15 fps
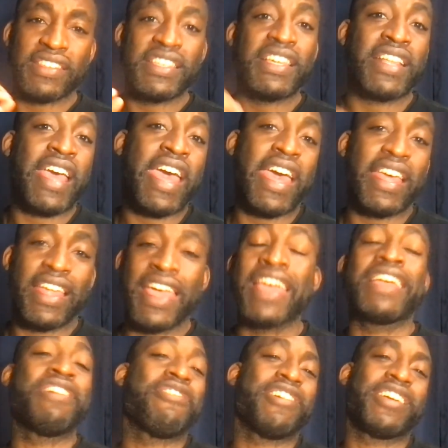that and
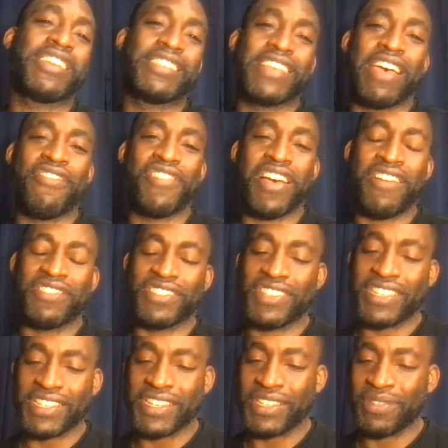hear it because I was
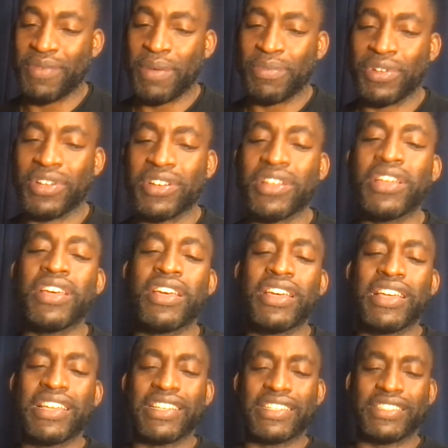listening to my book.
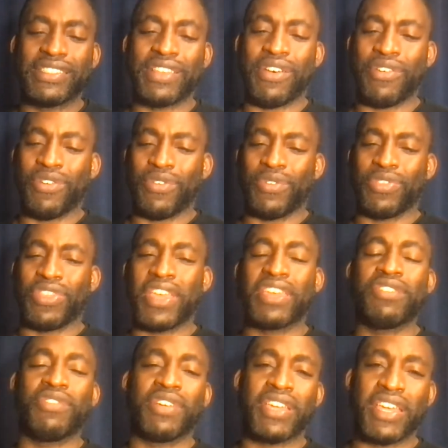So thank
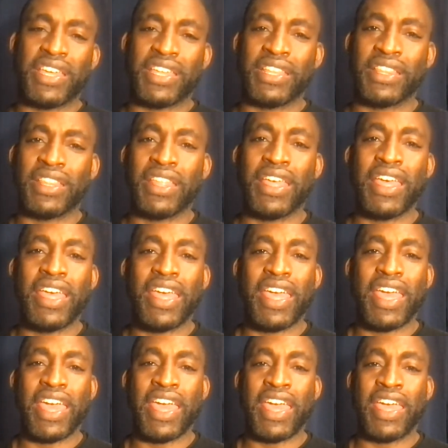you again,
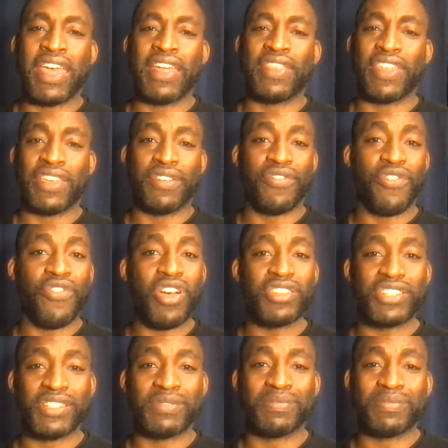and thank you for watching.